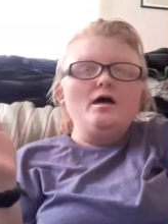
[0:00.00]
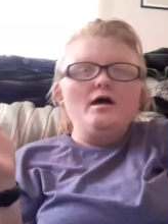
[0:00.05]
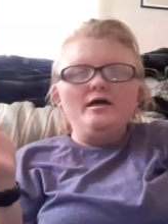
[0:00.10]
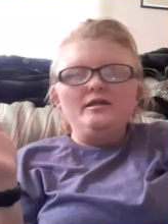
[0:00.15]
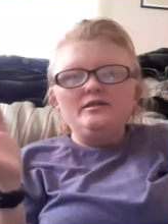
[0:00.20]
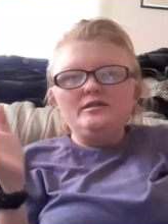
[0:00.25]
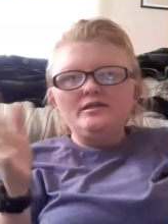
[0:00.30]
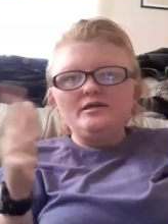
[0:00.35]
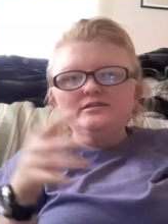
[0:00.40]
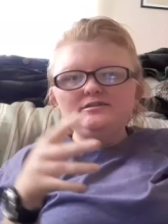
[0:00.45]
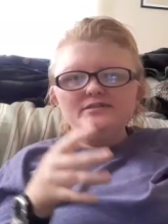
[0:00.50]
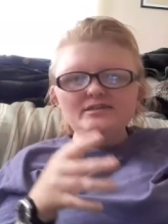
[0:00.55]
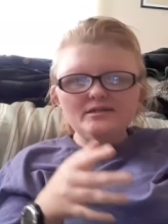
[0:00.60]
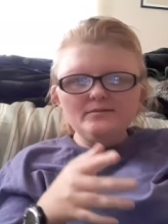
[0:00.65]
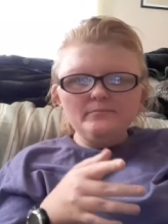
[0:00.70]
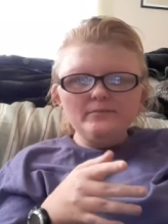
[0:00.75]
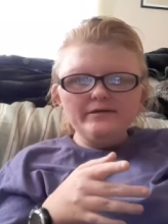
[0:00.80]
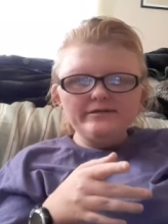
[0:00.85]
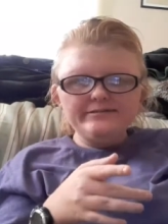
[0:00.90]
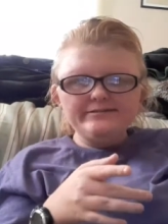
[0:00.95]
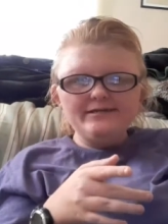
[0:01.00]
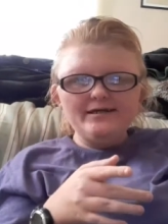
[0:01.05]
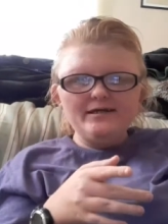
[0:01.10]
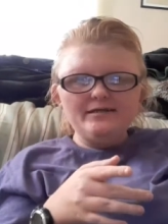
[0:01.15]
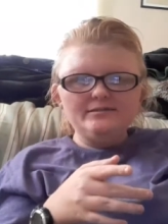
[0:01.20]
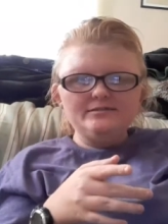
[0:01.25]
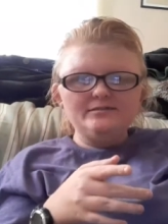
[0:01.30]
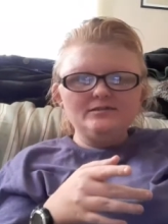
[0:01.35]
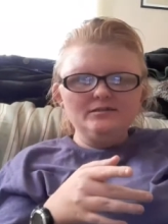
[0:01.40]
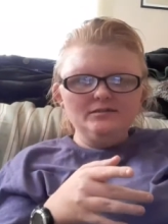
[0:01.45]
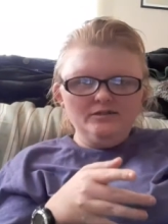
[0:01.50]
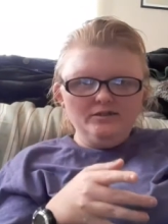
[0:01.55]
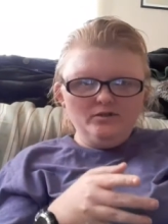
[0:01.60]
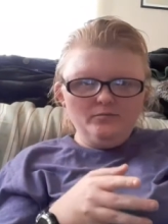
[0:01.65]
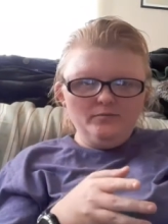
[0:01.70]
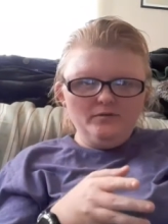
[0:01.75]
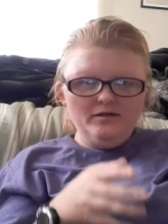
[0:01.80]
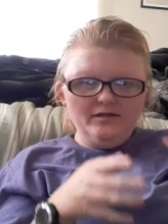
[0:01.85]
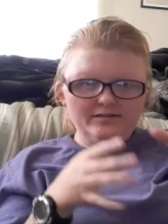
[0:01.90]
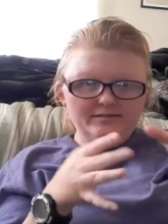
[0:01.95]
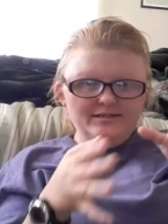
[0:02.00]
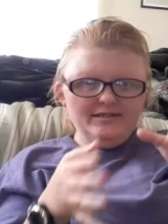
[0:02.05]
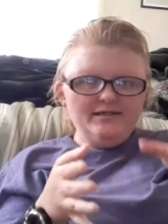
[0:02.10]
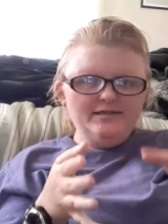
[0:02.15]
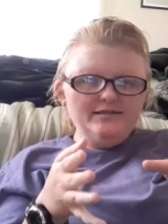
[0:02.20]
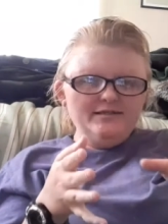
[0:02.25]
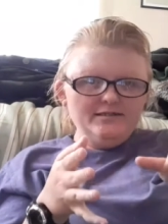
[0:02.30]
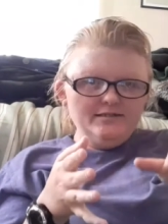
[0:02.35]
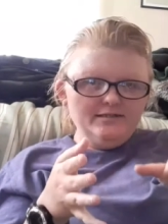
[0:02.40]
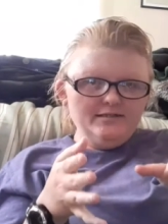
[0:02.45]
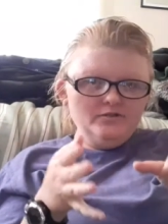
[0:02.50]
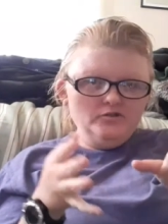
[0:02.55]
And it did make sense a little bit that,